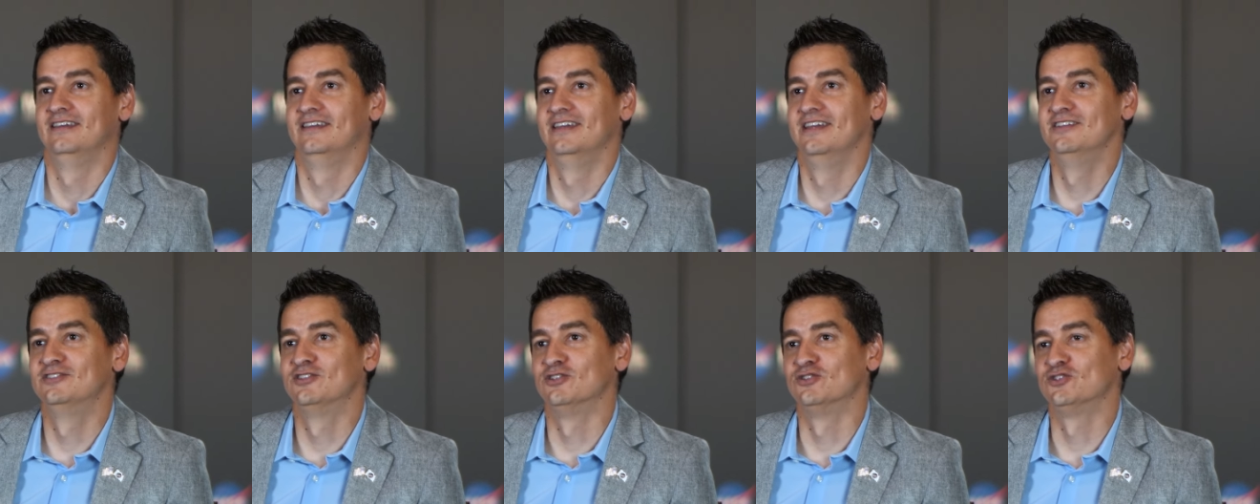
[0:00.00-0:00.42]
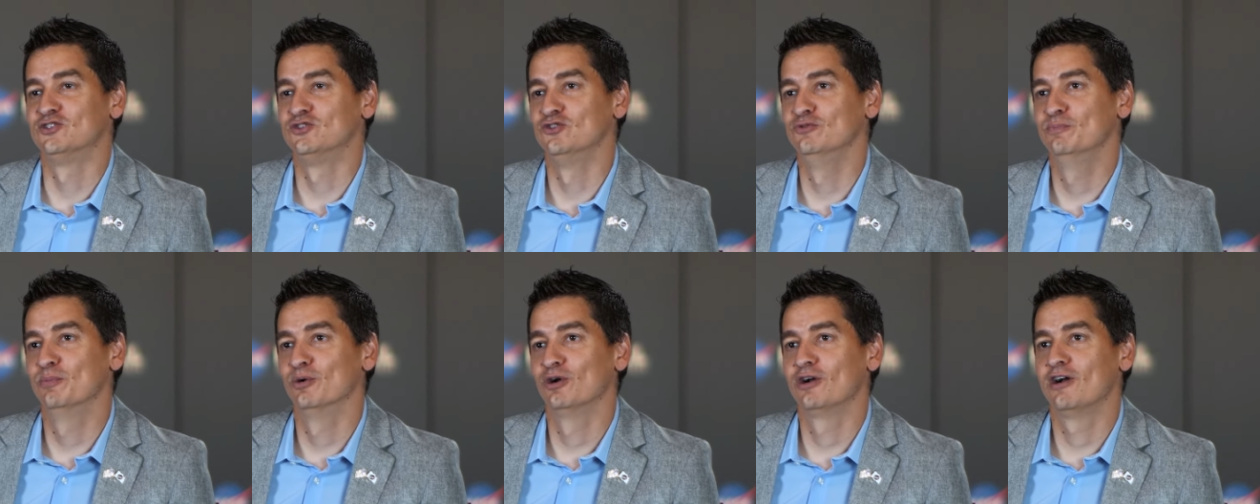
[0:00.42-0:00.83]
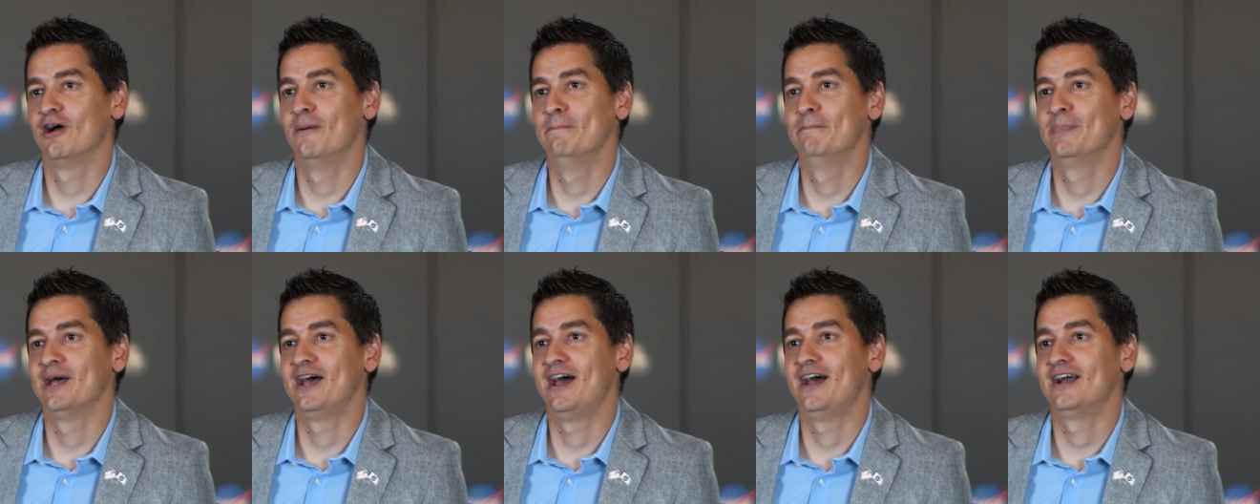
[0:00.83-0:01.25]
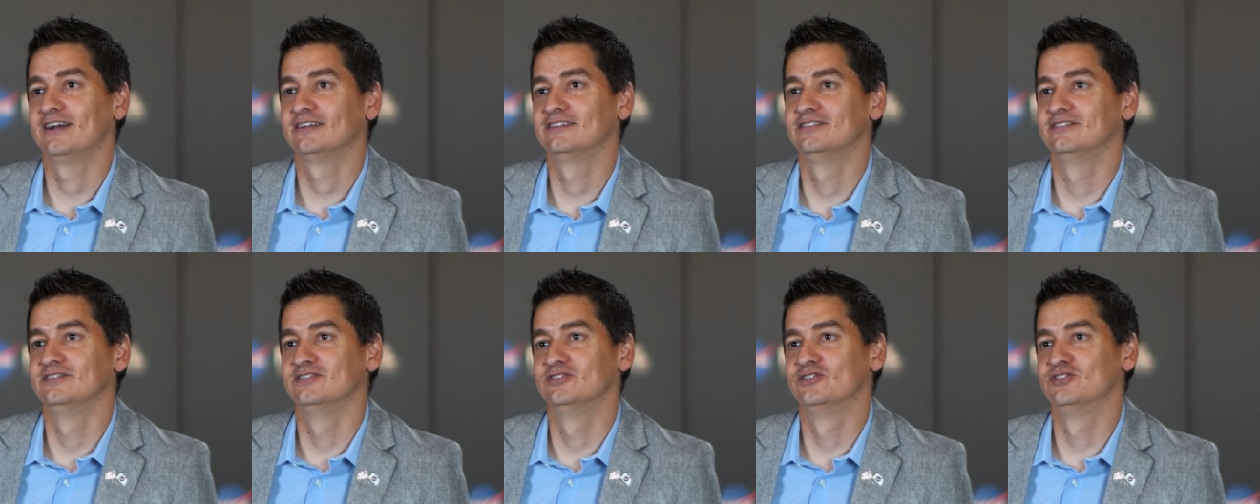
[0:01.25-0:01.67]
It's a super
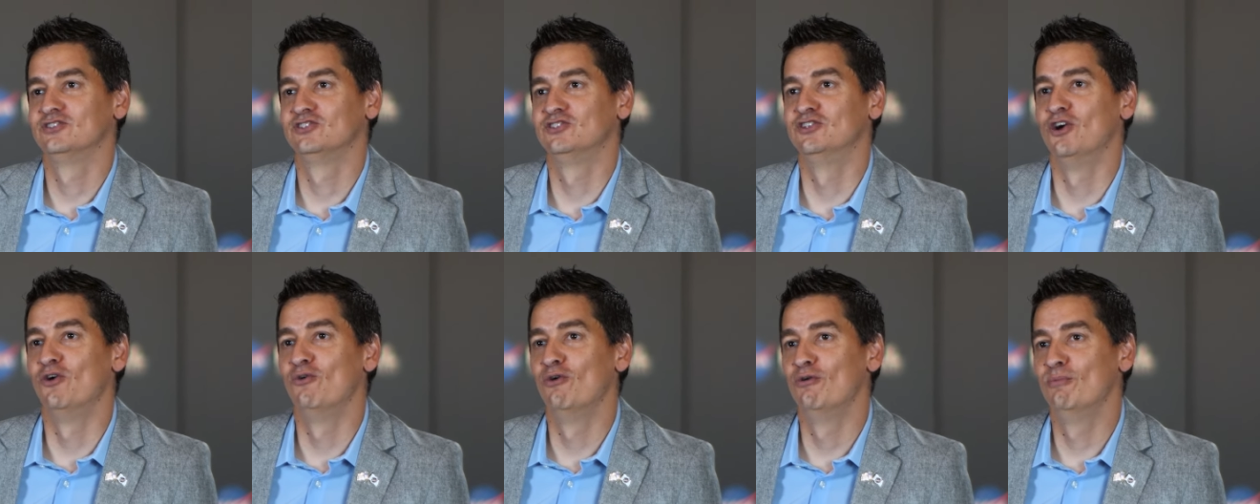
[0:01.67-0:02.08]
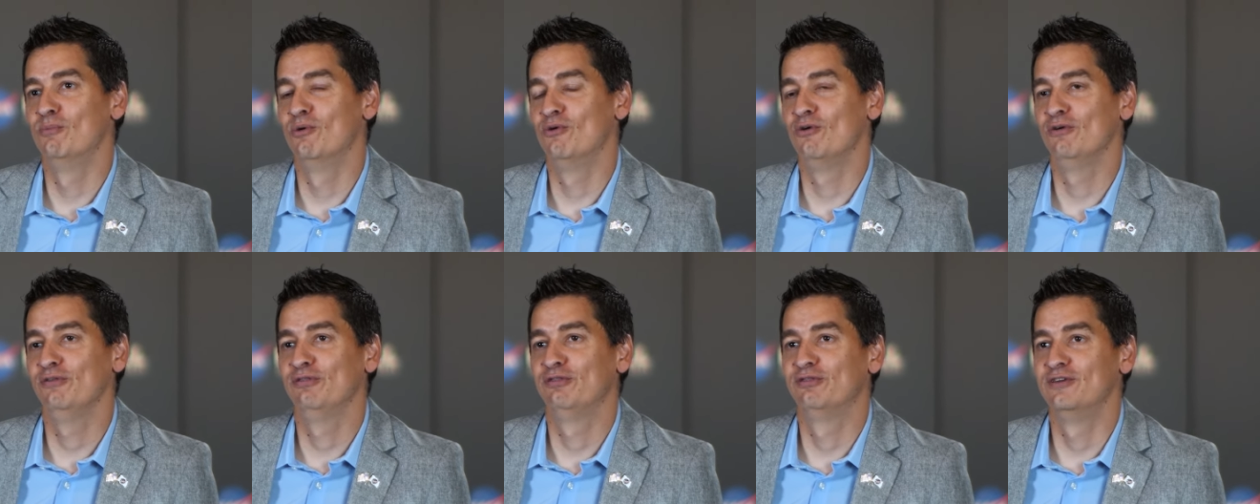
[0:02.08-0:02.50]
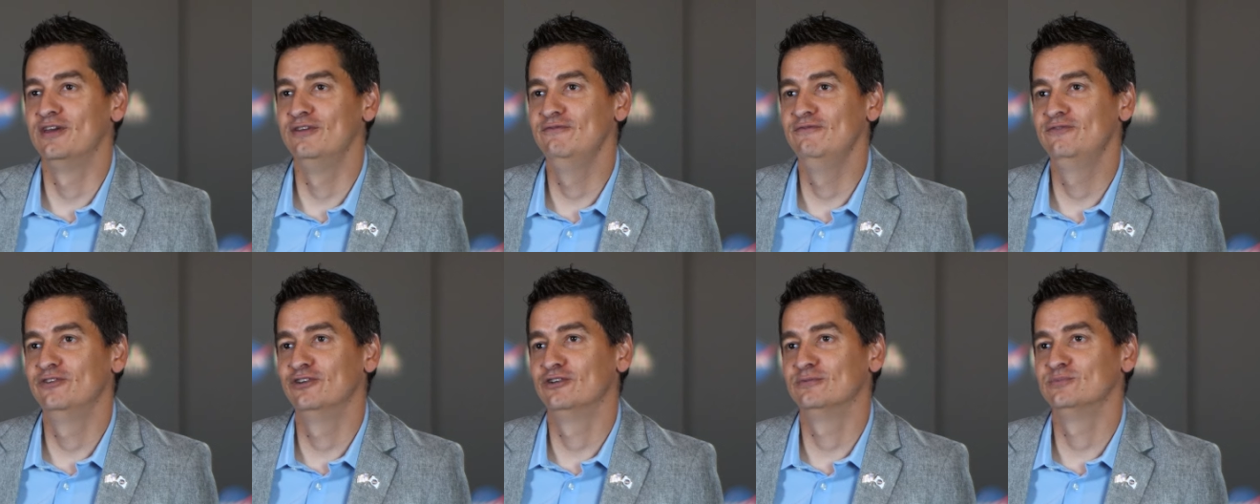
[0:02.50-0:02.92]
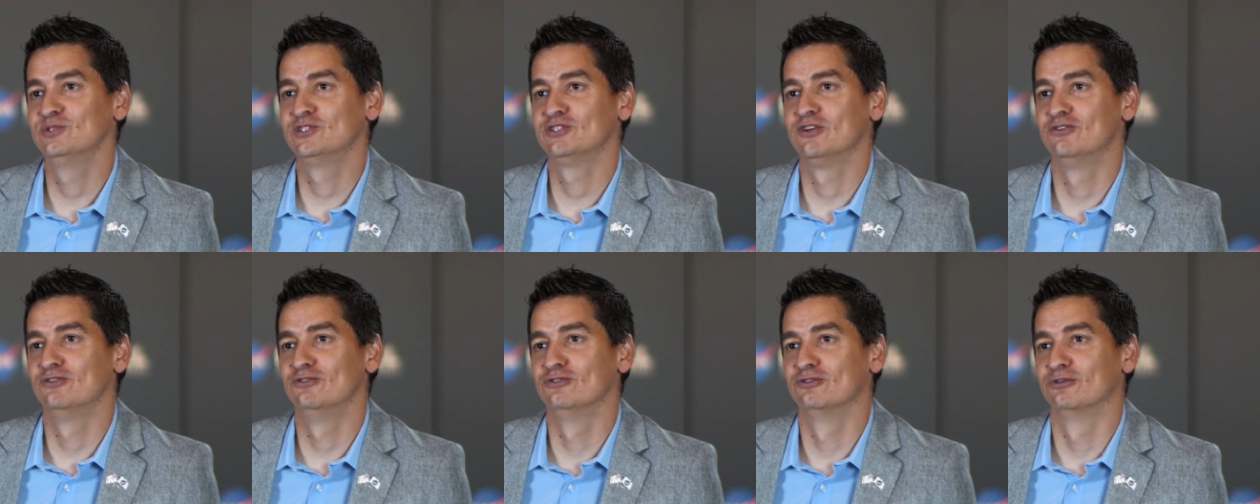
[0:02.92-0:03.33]
compact, stowable, thin film
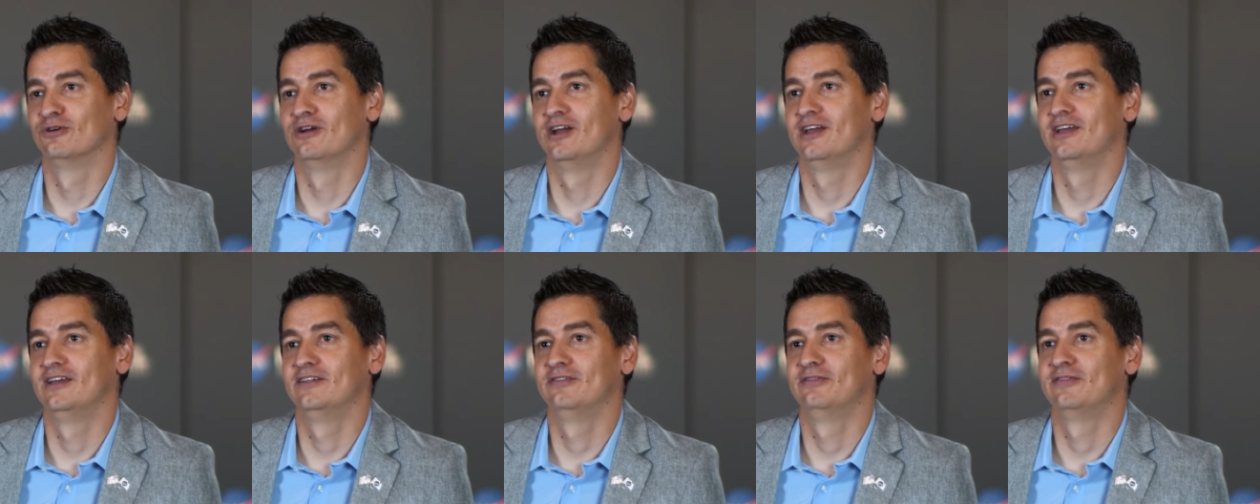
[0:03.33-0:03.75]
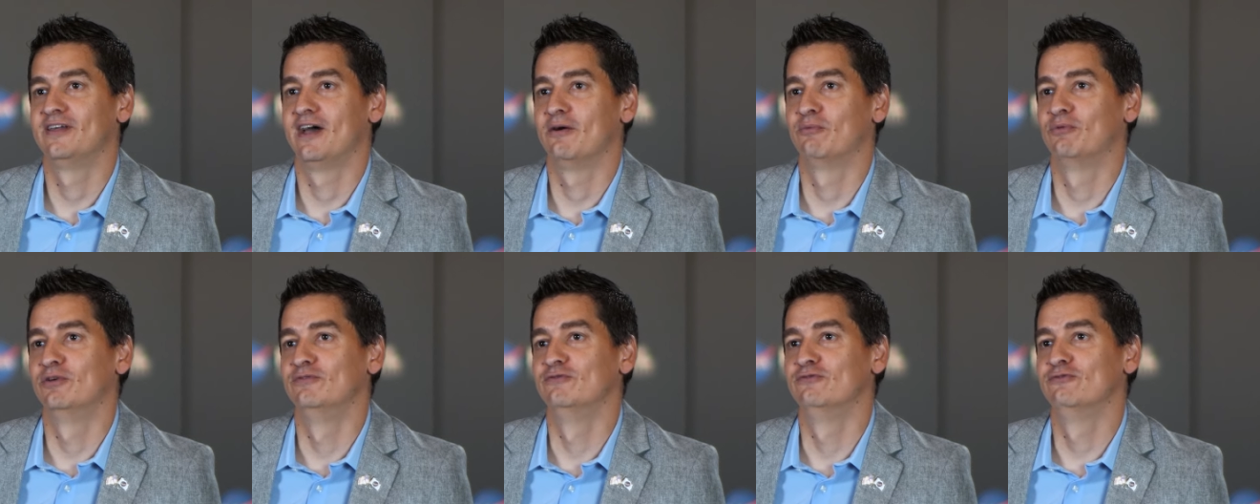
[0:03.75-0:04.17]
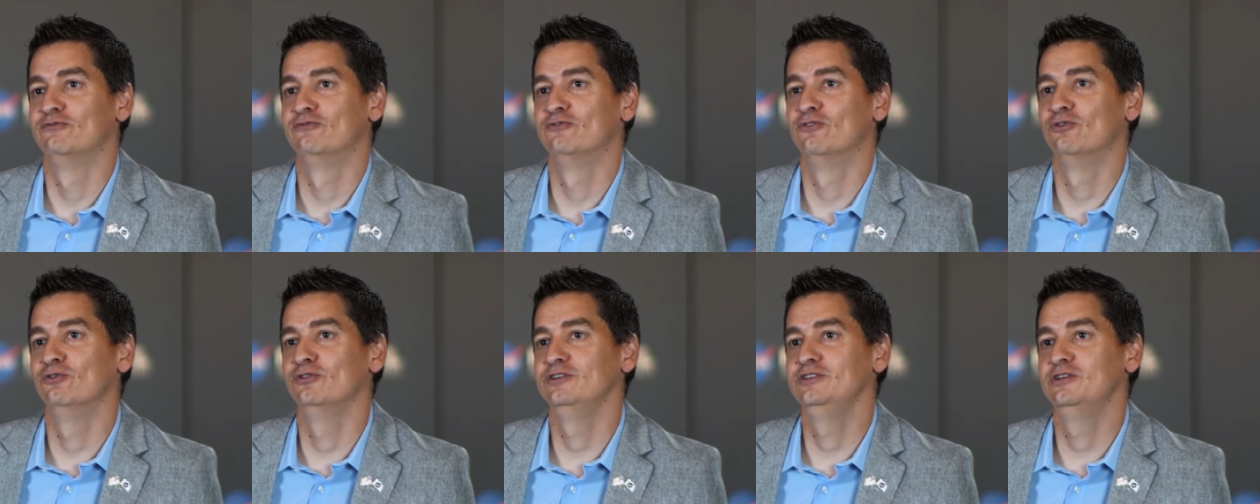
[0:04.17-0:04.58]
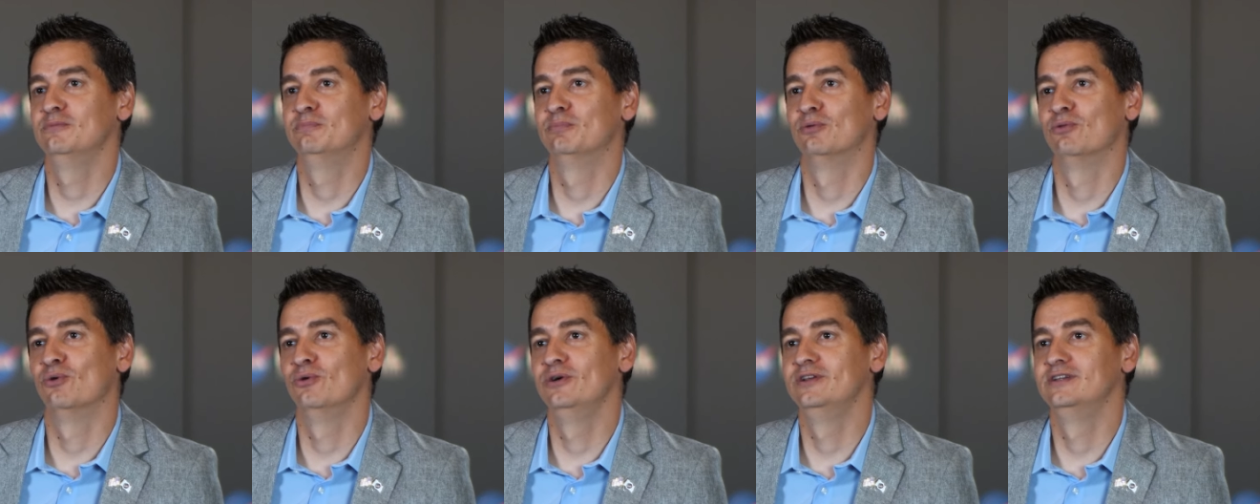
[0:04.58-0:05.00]
solar array that, when fully
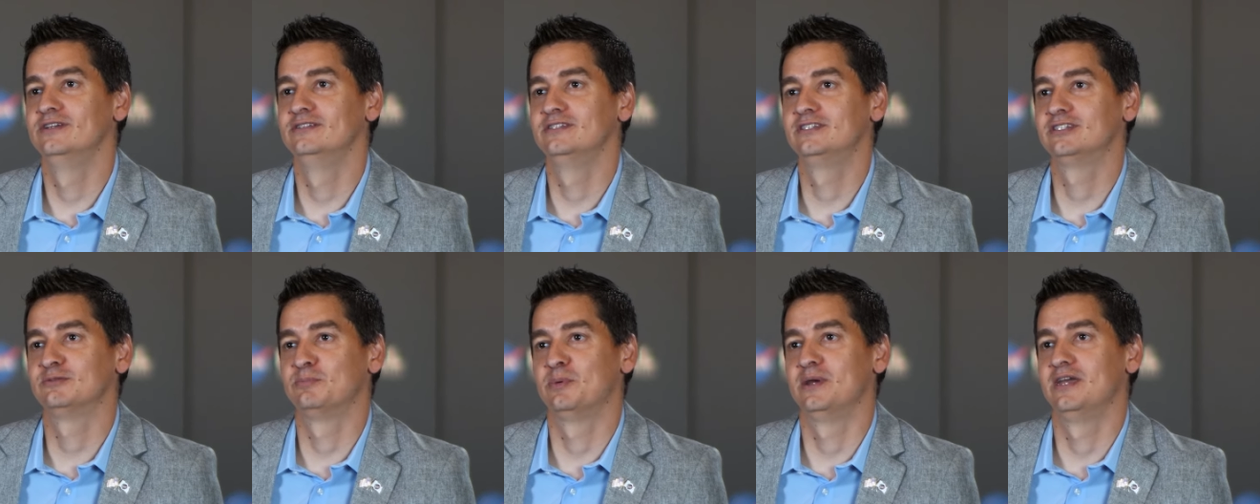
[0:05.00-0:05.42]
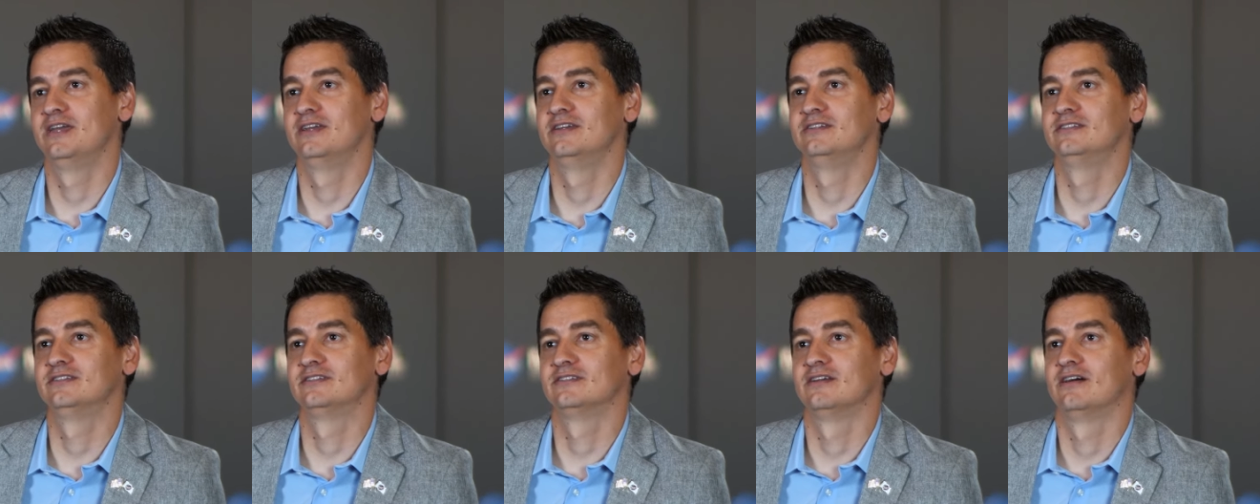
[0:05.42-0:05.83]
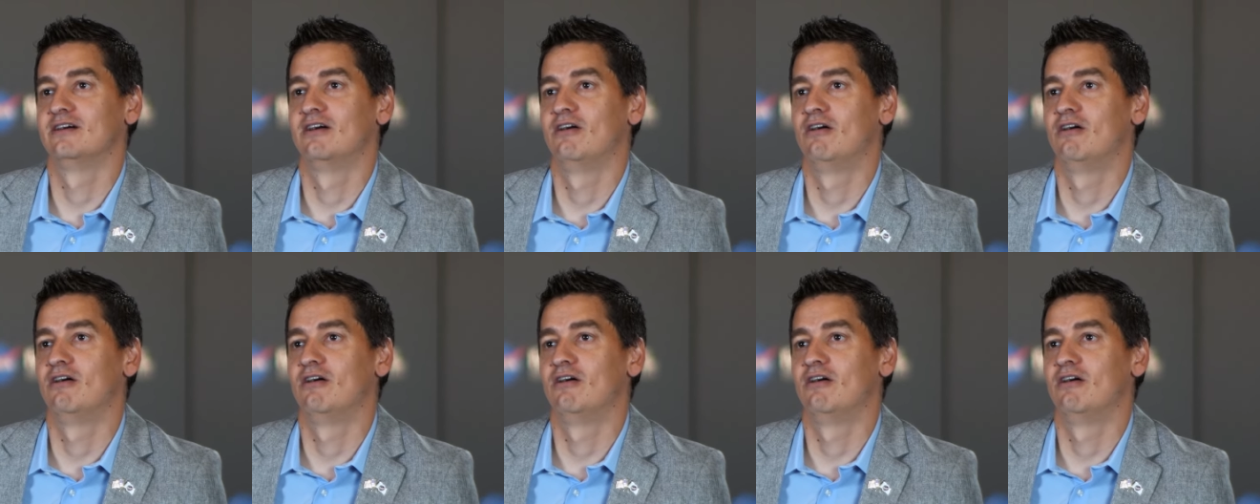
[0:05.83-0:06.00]
deployed in space,